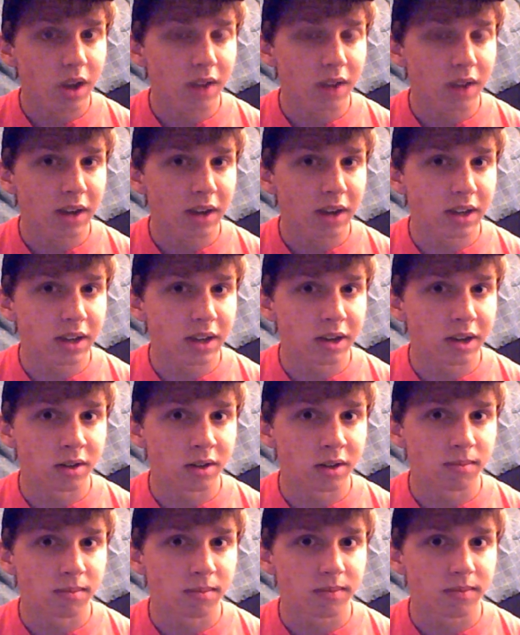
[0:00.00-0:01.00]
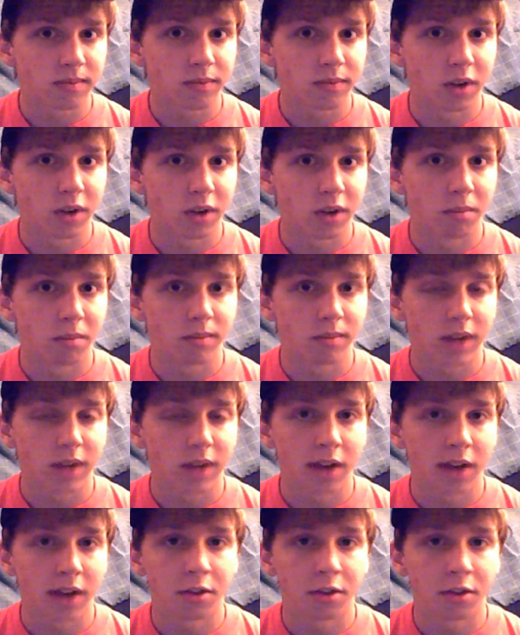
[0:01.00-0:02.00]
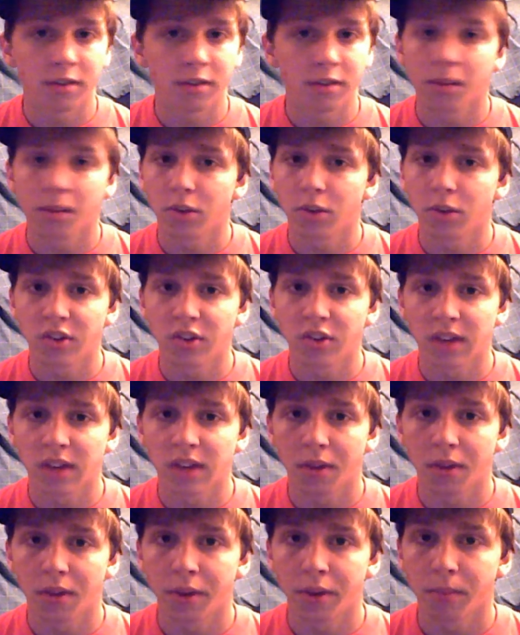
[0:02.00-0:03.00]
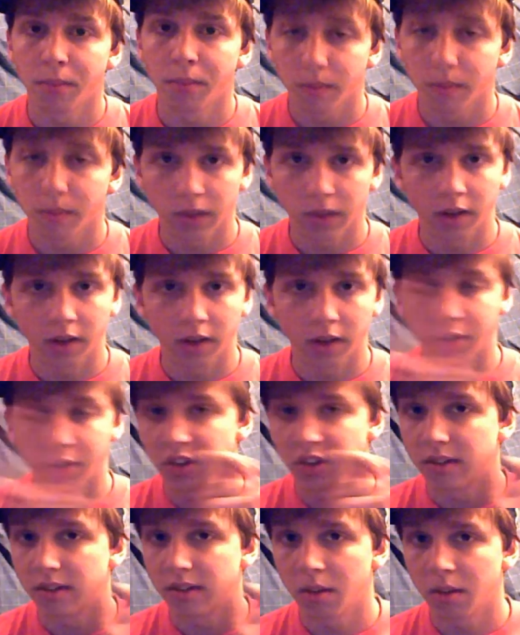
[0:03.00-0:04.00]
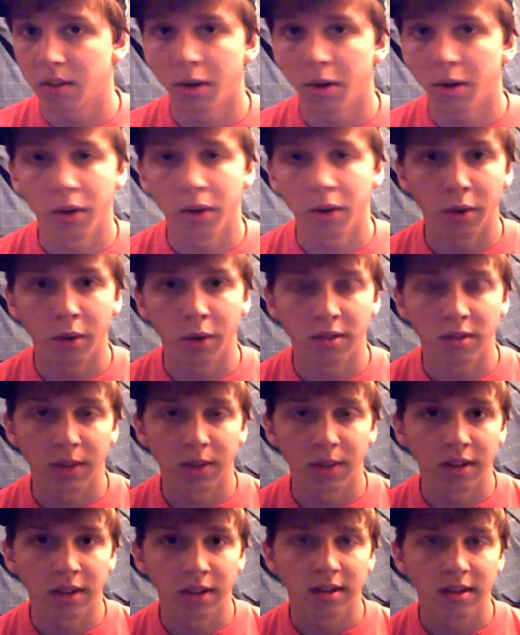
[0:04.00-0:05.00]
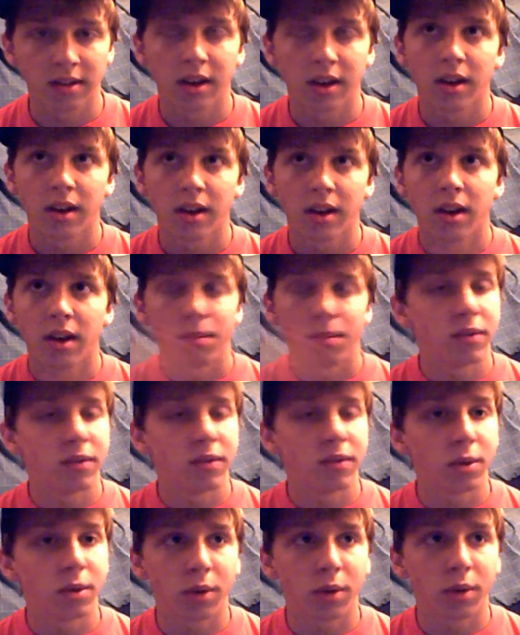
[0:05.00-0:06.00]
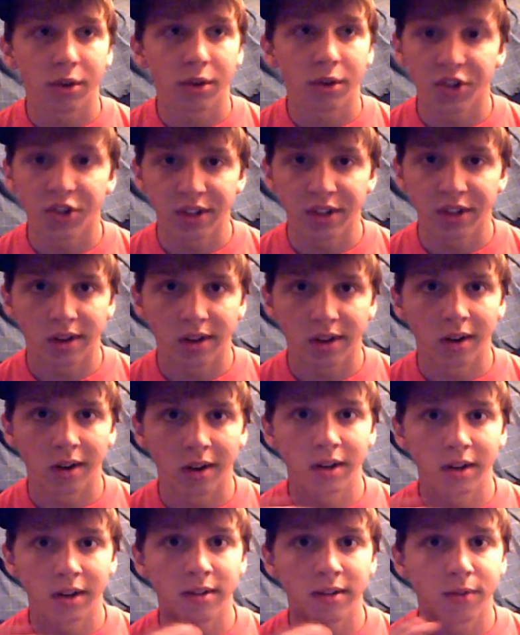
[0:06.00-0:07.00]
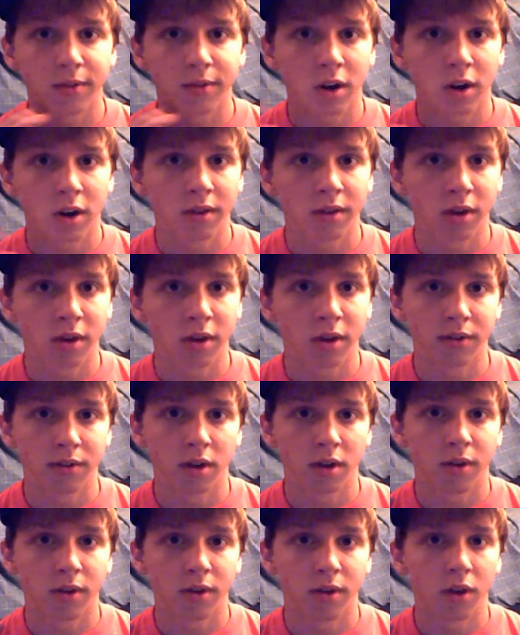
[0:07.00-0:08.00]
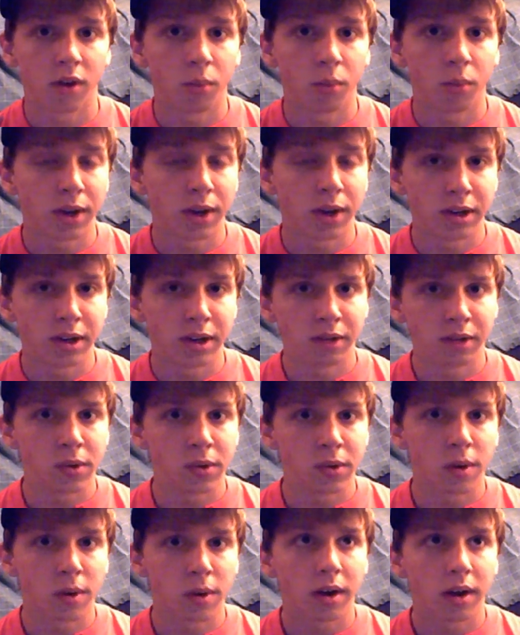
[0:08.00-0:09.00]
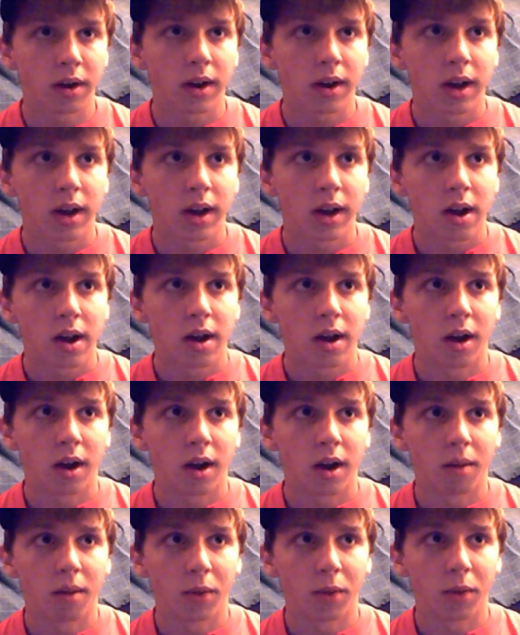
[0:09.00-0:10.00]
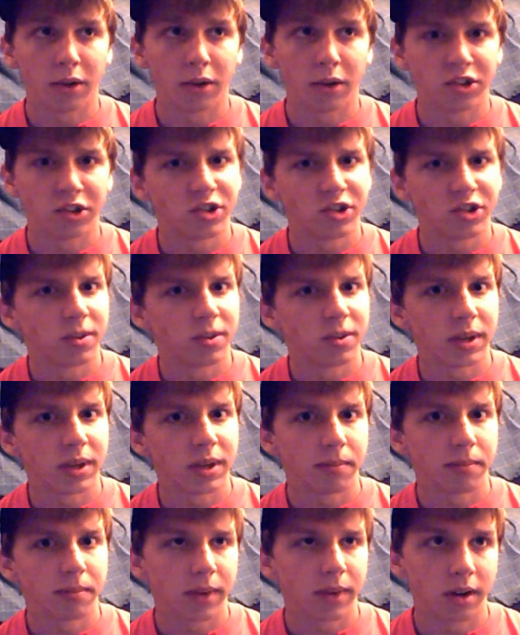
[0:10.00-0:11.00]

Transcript: I'd like to hear from. I know there's some Christians out there. Again, Christians. I'll put in quotes because my view of what Christians are is far, far, far, far from what any of you are. Um, what a Christian should be.